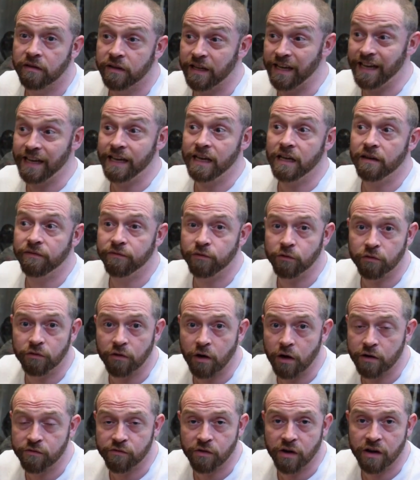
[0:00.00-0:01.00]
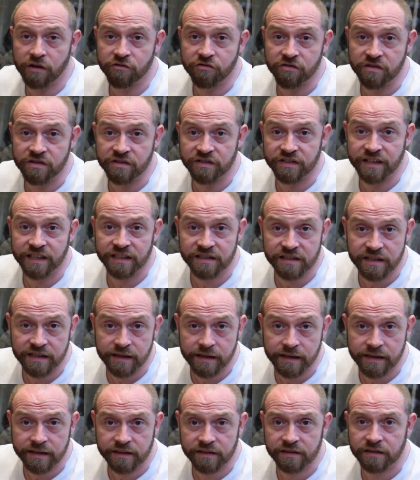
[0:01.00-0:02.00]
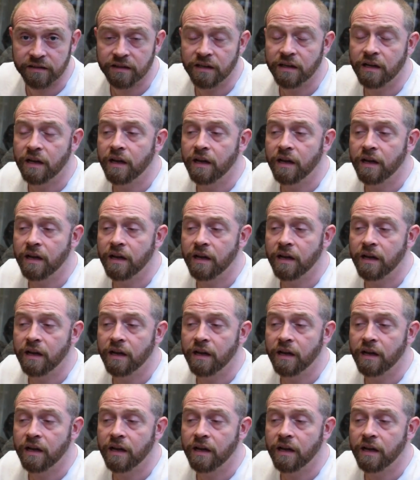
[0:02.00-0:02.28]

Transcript: here for over 160 years.